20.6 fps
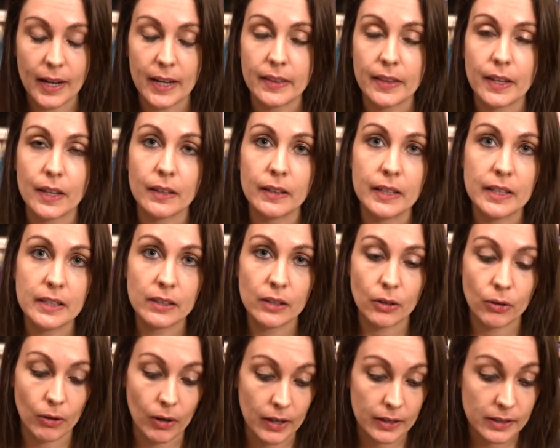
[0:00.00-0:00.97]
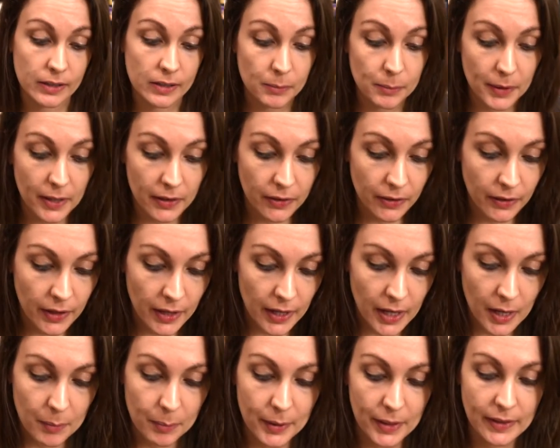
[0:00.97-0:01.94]
I think Lisa Cross Smith,
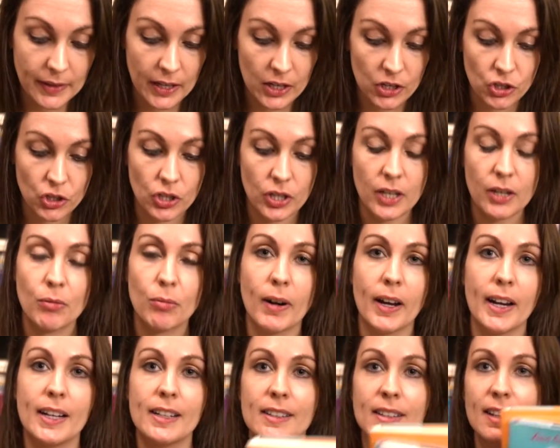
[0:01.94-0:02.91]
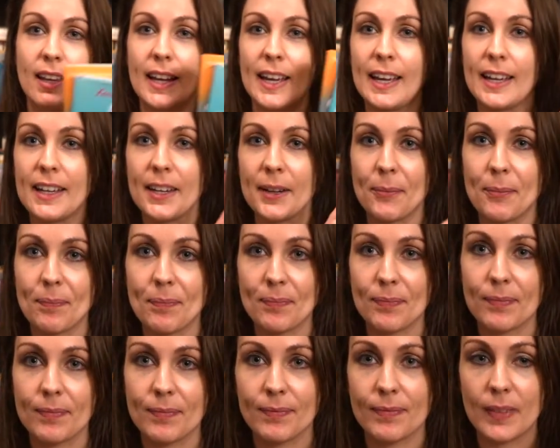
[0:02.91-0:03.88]
being that she writes like
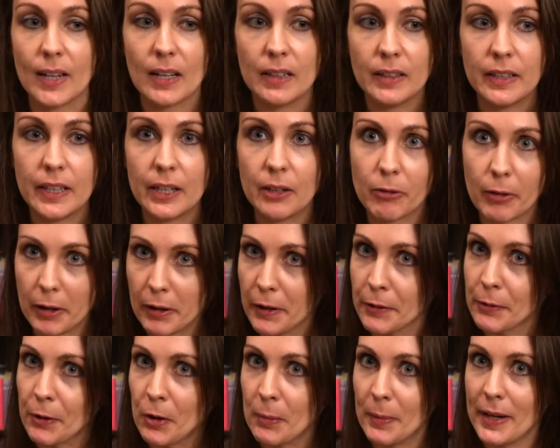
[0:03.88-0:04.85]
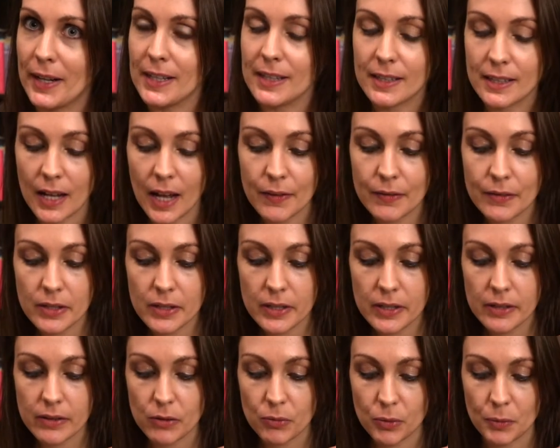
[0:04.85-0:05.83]
literary romance
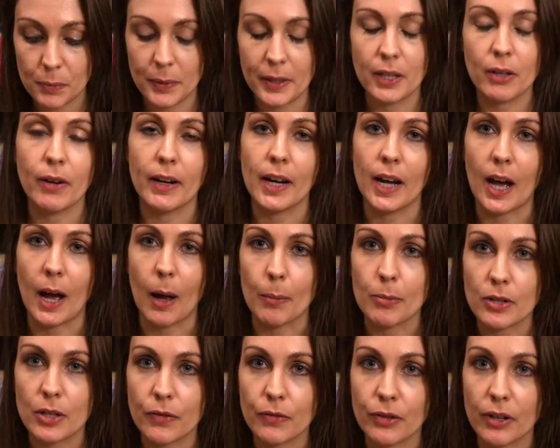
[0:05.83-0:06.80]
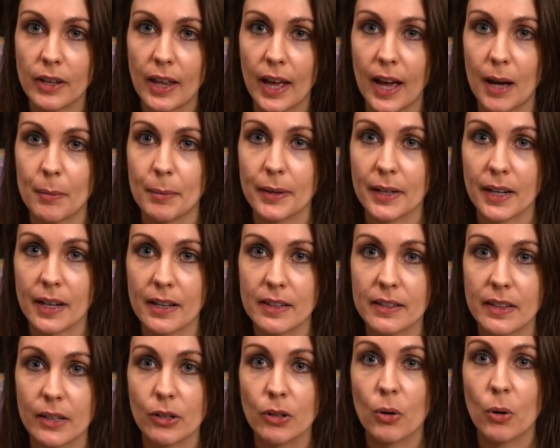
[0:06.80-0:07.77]
novels, would be a great option for that,
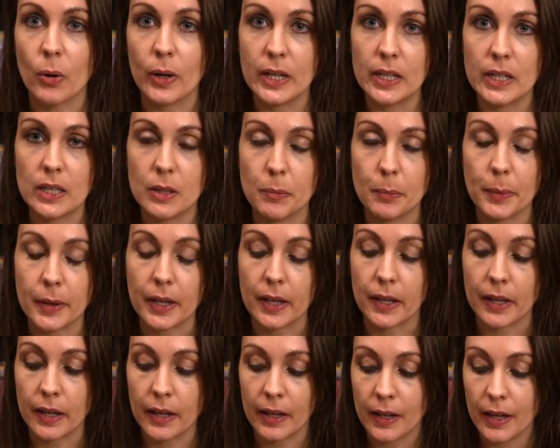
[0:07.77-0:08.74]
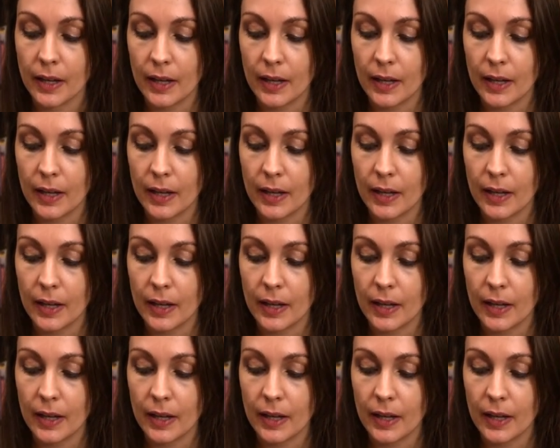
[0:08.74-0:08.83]
because they're going to be